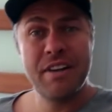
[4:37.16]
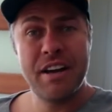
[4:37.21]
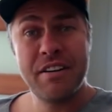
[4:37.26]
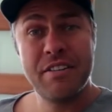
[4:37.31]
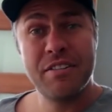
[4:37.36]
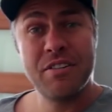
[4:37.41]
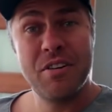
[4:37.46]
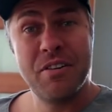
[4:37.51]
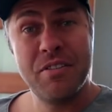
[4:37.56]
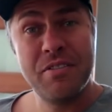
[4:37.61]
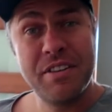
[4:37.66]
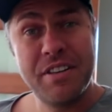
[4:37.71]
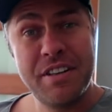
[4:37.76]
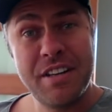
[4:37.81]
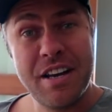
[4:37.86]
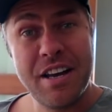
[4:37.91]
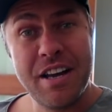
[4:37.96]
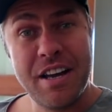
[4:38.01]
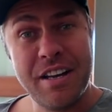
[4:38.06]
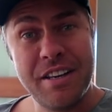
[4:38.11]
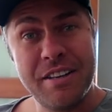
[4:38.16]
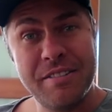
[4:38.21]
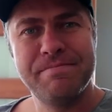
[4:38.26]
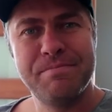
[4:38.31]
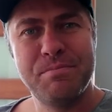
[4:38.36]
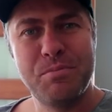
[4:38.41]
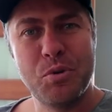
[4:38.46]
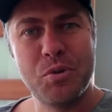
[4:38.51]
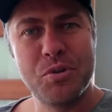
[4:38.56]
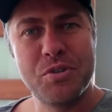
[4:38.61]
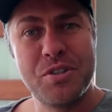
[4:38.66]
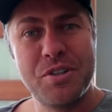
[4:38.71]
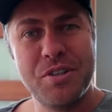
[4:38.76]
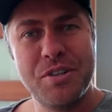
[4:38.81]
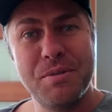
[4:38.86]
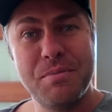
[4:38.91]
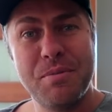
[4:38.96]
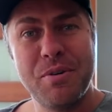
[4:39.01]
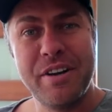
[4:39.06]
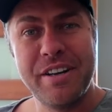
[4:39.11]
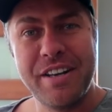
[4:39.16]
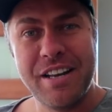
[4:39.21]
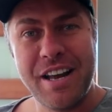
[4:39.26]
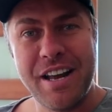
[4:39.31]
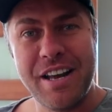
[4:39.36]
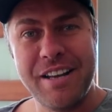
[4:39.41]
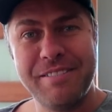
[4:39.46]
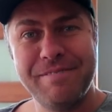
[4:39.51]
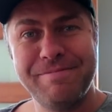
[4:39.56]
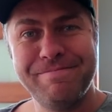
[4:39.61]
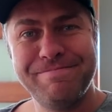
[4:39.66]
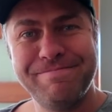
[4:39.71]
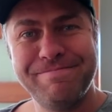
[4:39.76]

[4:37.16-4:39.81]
fact of the day, brought to you by Matt.